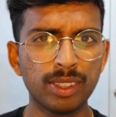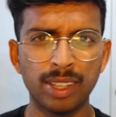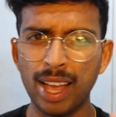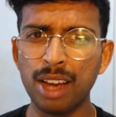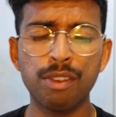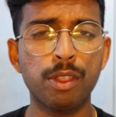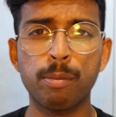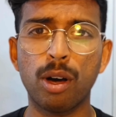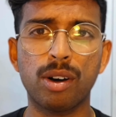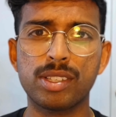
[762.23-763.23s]
Out of the
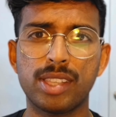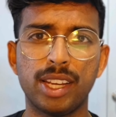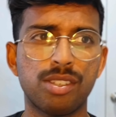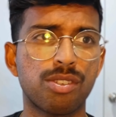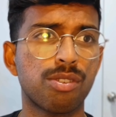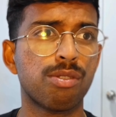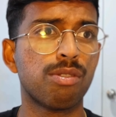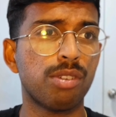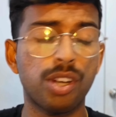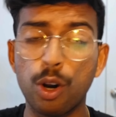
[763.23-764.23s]
box, they do,
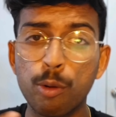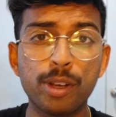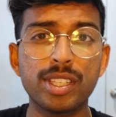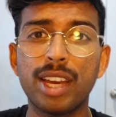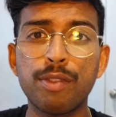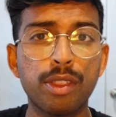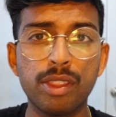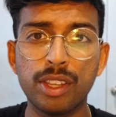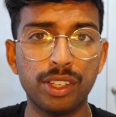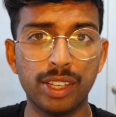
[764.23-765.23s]
almost everything that
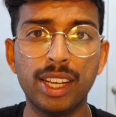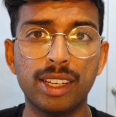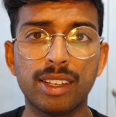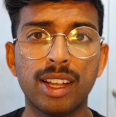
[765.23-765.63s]
you need.